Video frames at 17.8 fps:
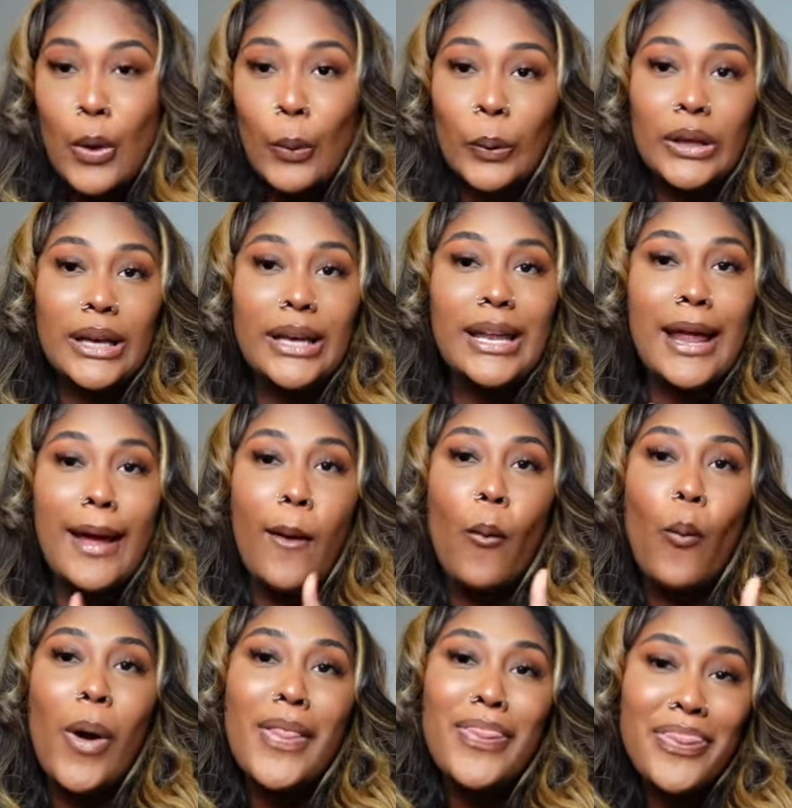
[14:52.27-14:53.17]
We're looking
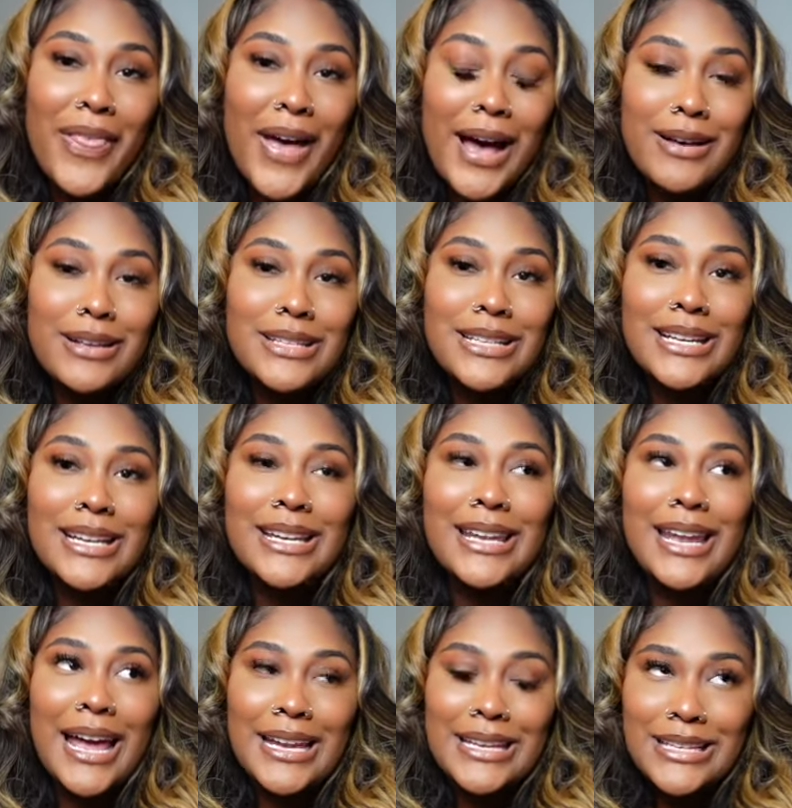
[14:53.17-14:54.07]
at
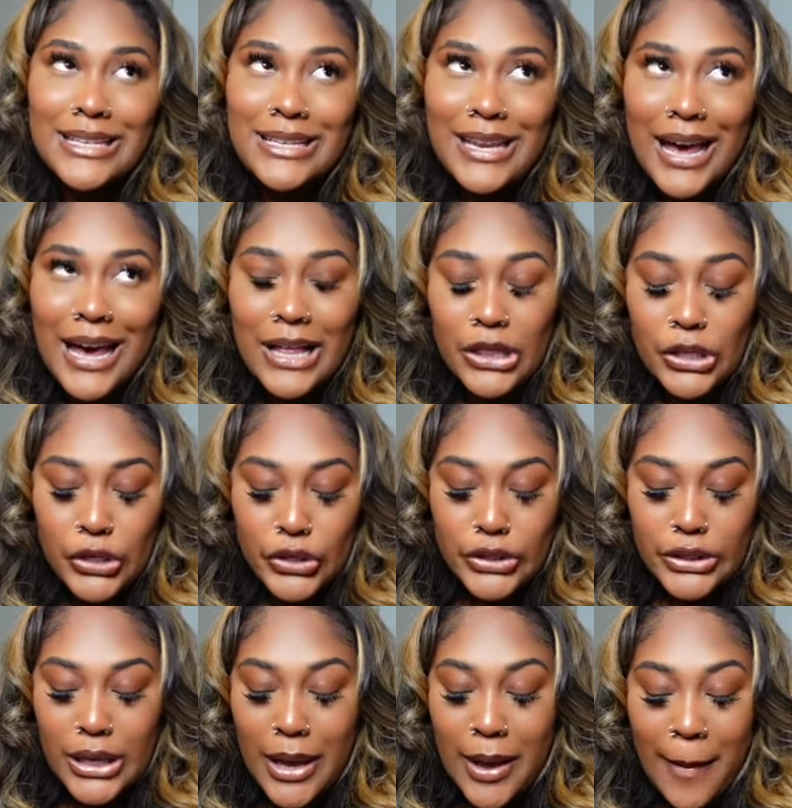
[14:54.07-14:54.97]

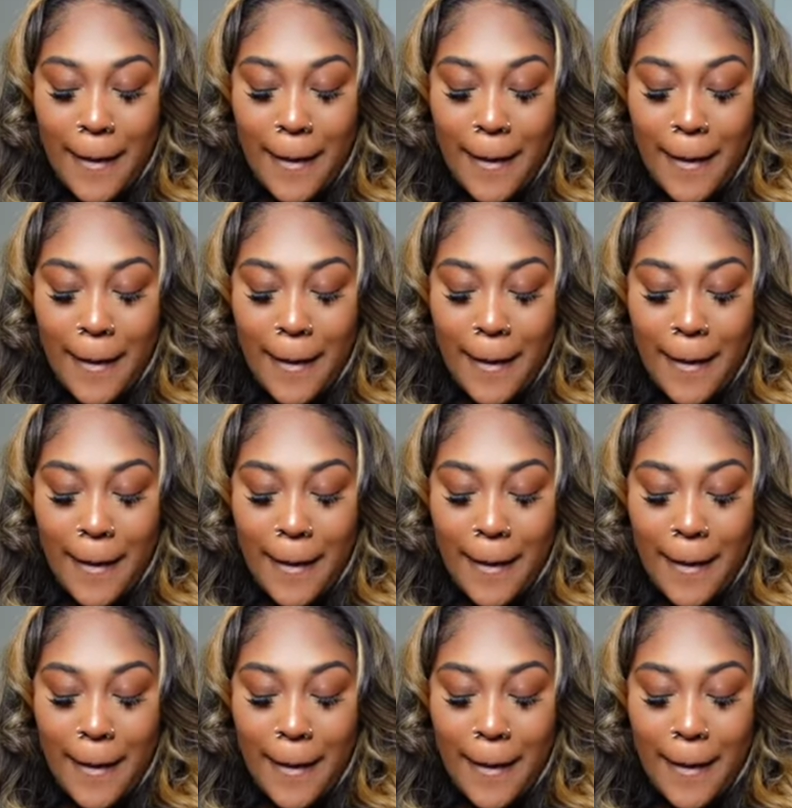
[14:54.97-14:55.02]
$1,090